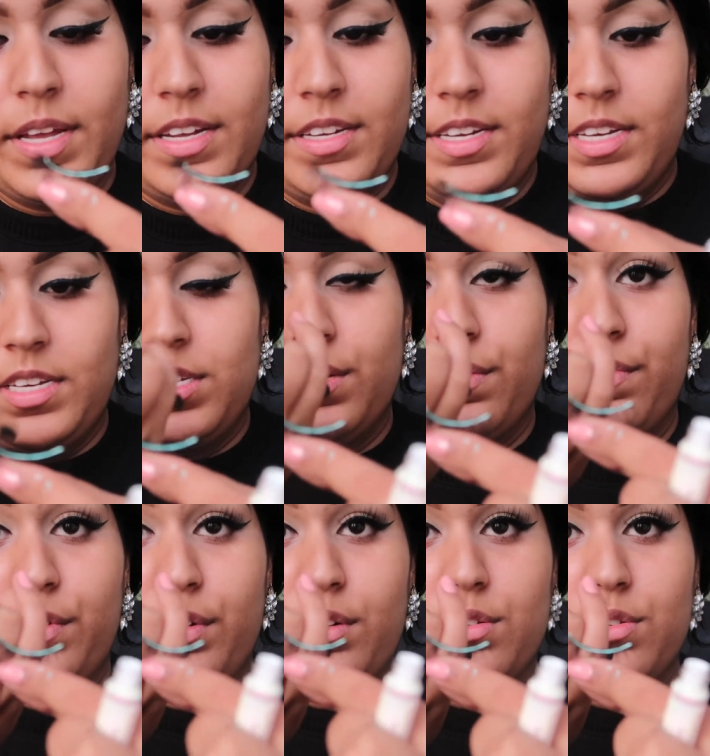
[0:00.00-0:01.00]
adhesive
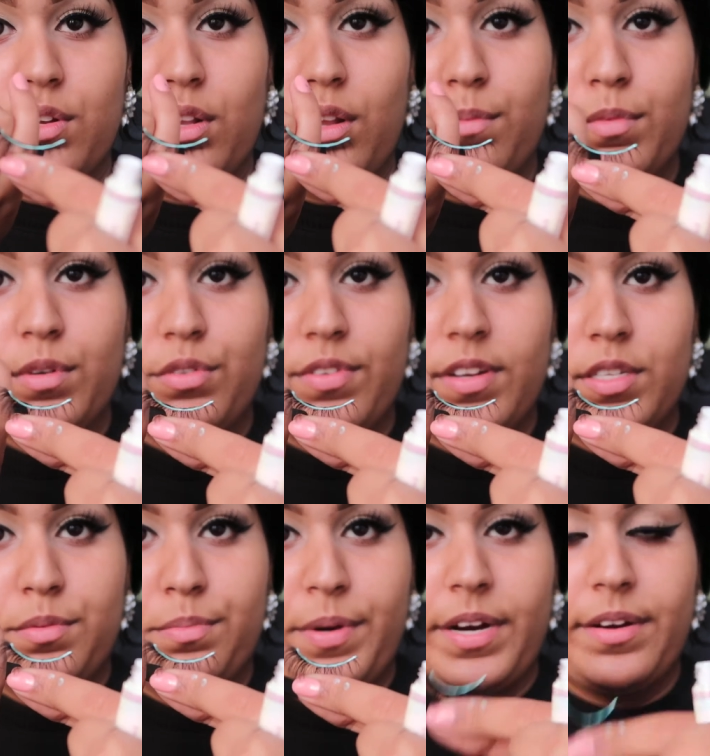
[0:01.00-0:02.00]
turns a little more
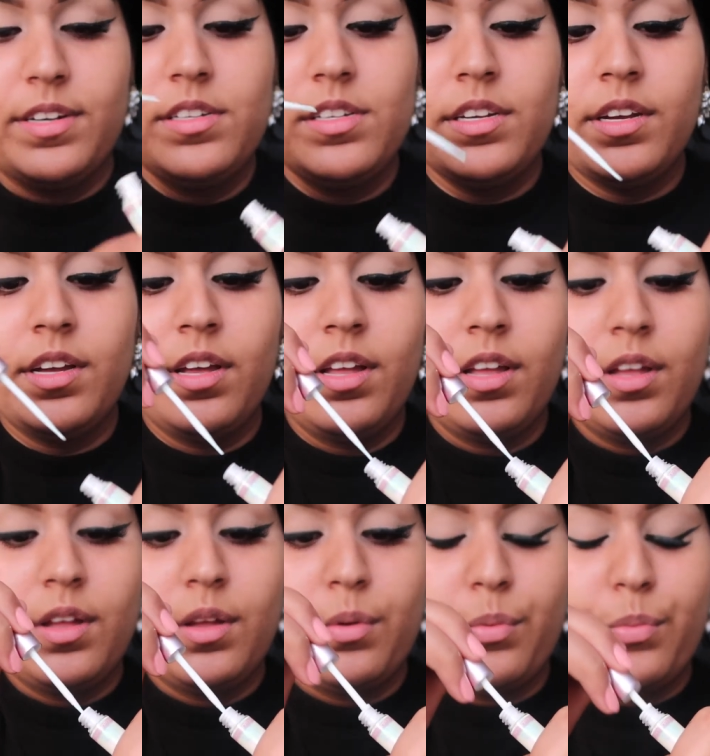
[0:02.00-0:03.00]
transparent
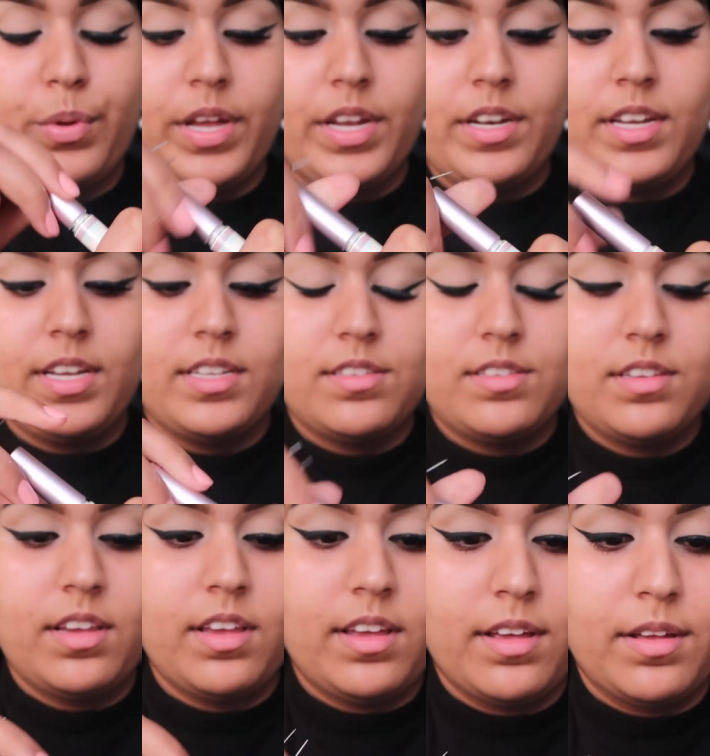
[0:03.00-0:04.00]
when it
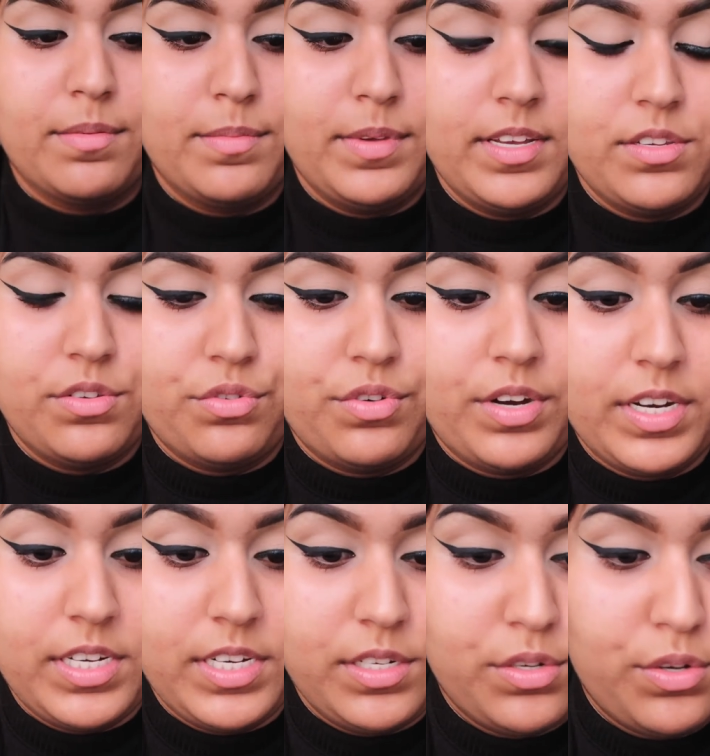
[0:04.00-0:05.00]
is
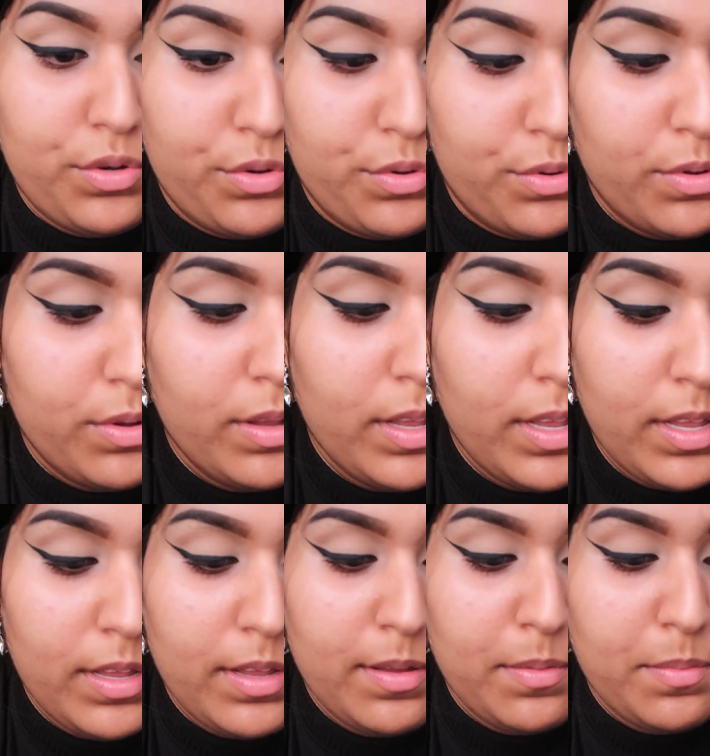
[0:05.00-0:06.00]
ready to
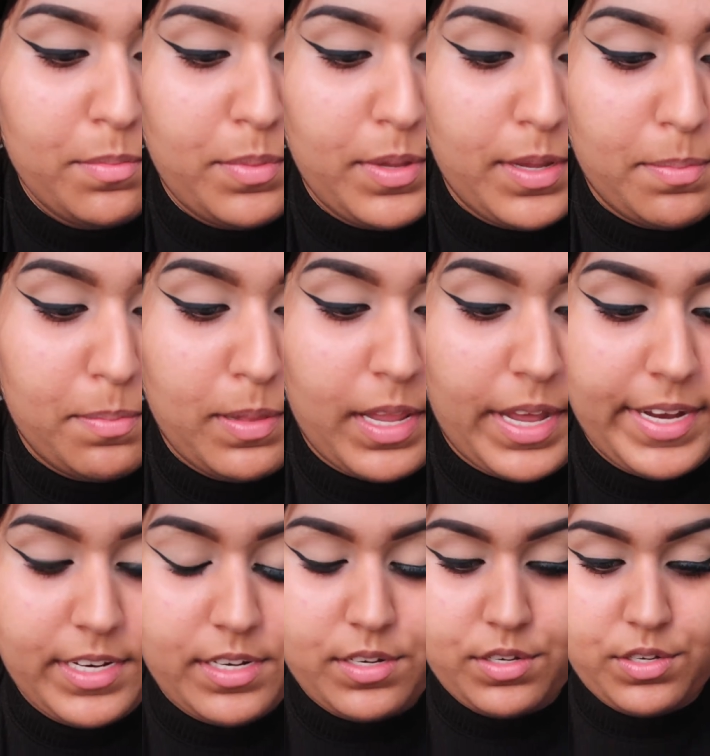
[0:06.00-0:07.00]
be
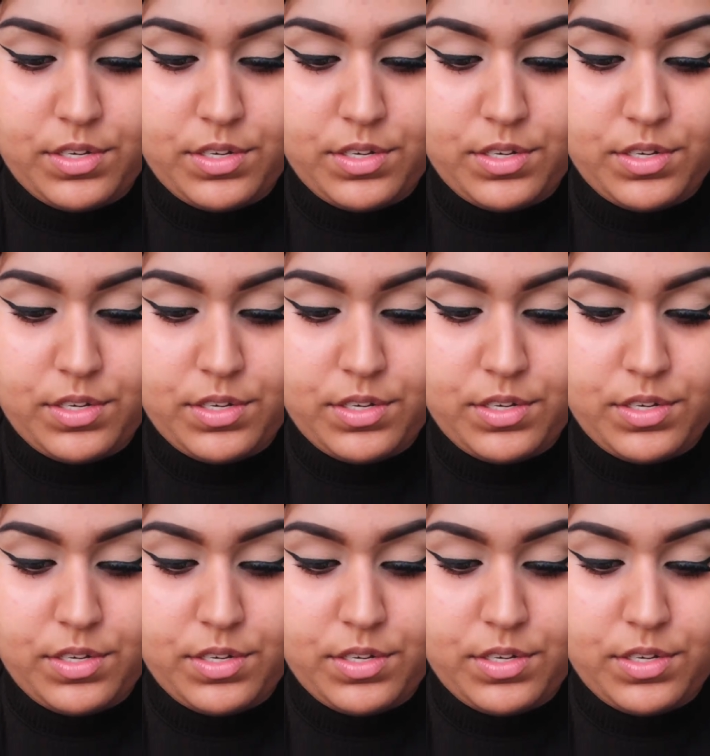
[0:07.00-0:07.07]
applied.